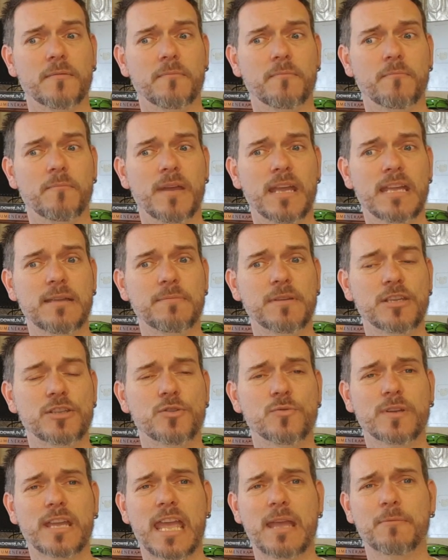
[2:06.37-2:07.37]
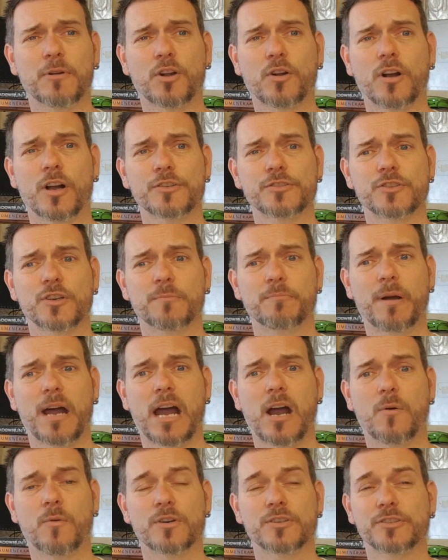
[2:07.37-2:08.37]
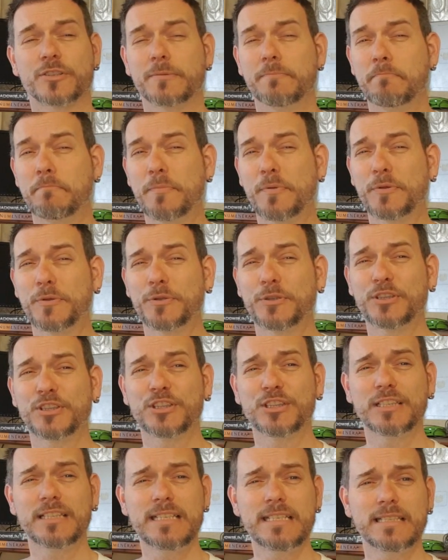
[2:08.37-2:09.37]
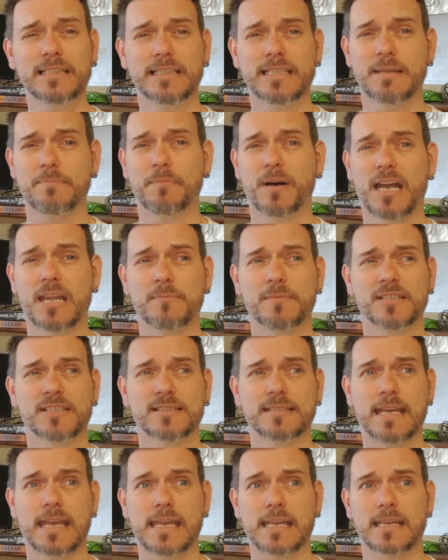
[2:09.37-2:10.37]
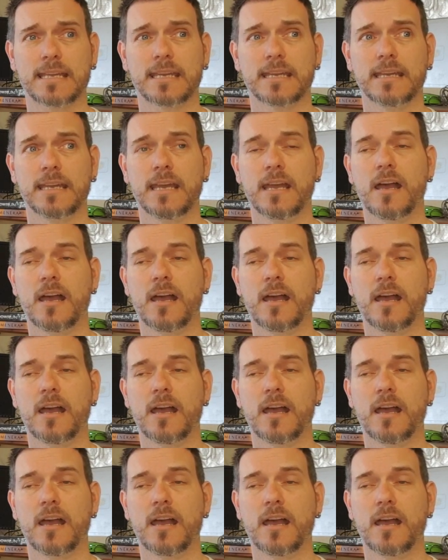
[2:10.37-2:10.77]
Maybe you came across your powers completely by mistake.